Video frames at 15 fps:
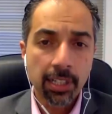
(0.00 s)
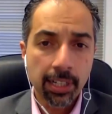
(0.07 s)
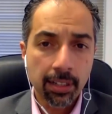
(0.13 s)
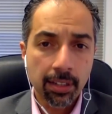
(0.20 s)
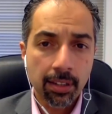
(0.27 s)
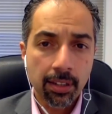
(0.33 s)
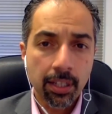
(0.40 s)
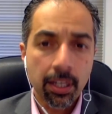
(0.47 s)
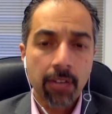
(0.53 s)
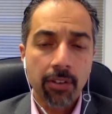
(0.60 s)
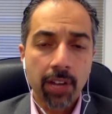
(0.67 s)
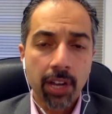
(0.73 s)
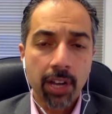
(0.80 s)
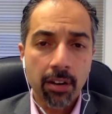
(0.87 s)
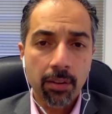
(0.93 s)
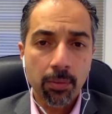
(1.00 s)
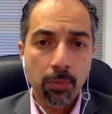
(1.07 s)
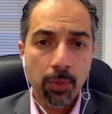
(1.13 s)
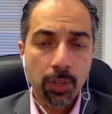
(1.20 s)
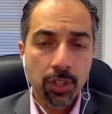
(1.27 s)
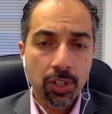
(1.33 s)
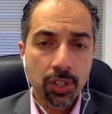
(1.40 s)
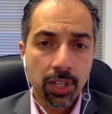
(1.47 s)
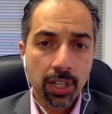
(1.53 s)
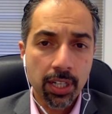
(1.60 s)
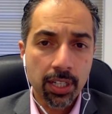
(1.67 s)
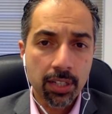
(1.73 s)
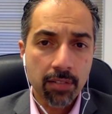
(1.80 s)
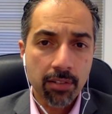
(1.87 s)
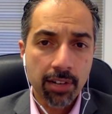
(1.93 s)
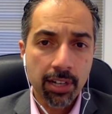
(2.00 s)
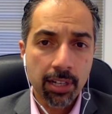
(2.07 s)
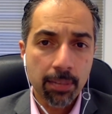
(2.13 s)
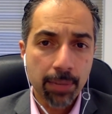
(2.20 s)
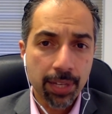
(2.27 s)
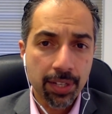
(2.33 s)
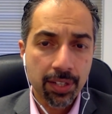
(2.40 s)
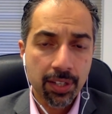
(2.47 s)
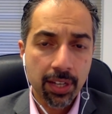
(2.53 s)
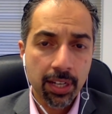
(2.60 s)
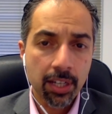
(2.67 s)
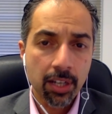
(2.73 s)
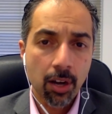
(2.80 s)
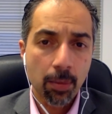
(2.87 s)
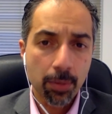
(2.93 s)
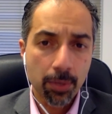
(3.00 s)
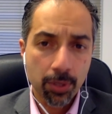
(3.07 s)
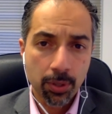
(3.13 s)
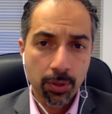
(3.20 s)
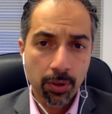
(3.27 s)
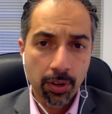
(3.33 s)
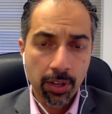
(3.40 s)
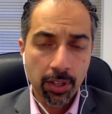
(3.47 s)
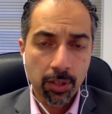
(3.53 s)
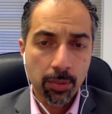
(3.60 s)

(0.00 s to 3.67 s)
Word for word: lengthy career in which uh, he's rarely missed any opportunity